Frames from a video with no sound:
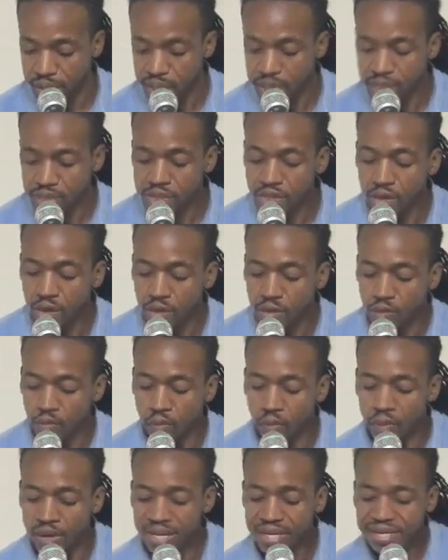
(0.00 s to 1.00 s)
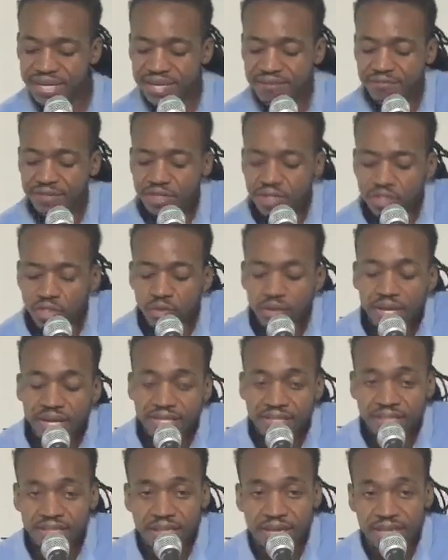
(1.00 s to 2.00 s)
So, when given the
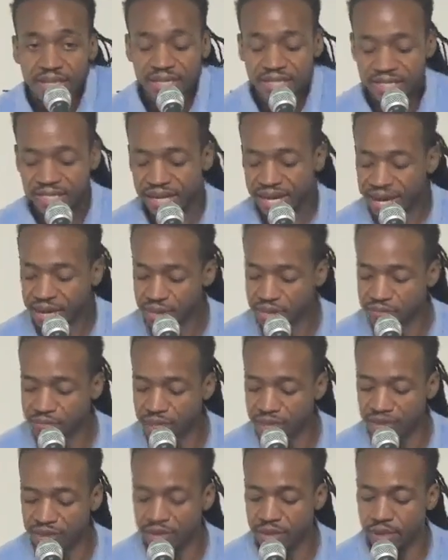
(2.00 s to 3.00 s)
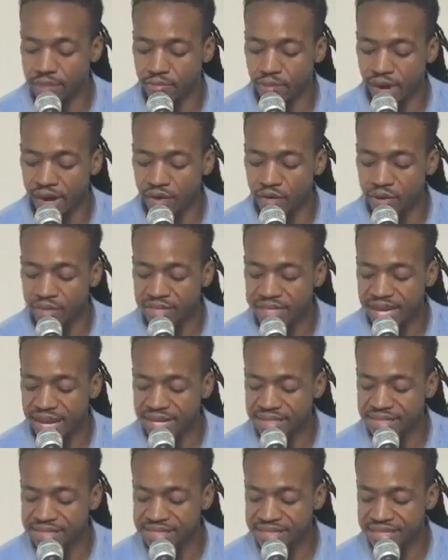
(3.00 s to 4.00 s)
choice, the child's mother
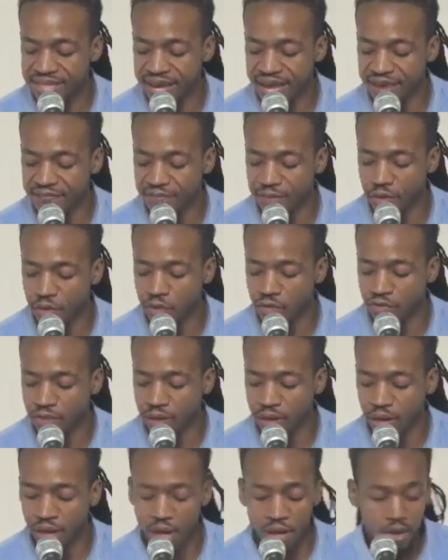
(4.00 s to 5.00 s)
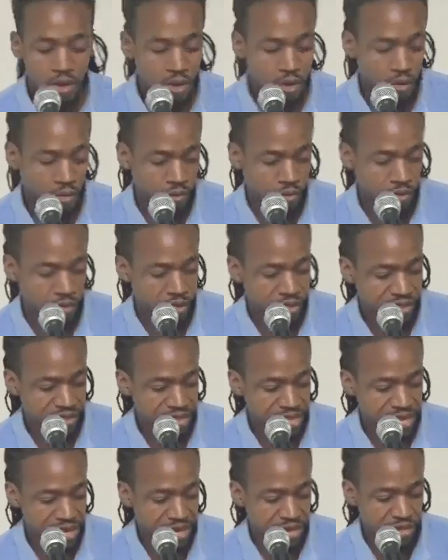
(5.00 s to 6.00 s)
prioritized his life over her own
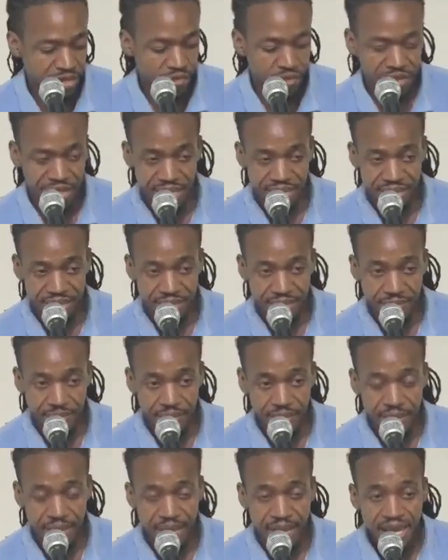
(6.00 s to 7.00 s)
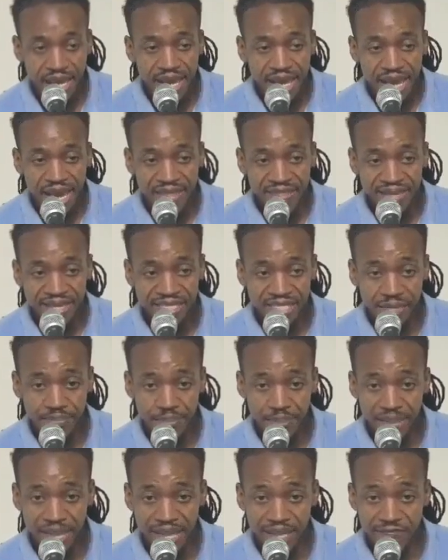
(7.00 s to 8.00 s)
desire to raise him. And that's a
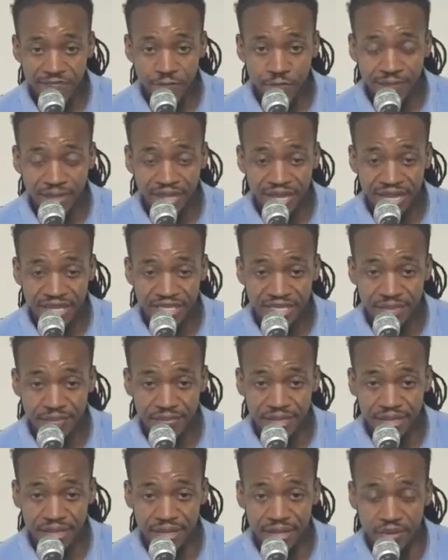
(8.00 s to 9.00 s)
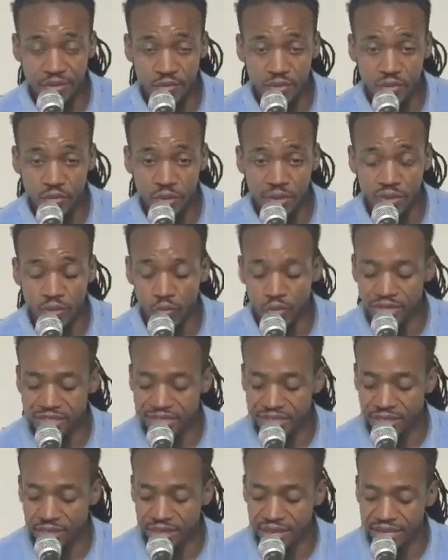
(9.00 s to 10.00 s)
painful place to be. We wouldn't wish
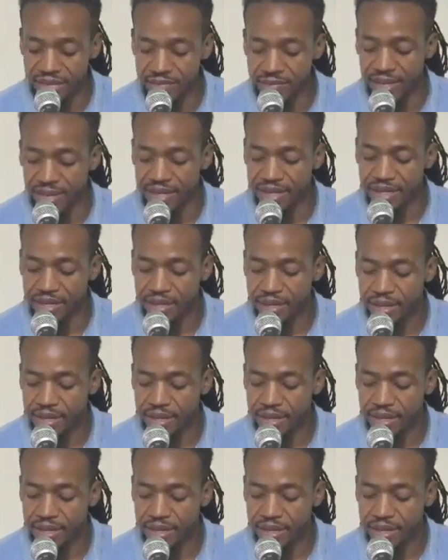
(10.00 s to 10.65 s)
that on anybody.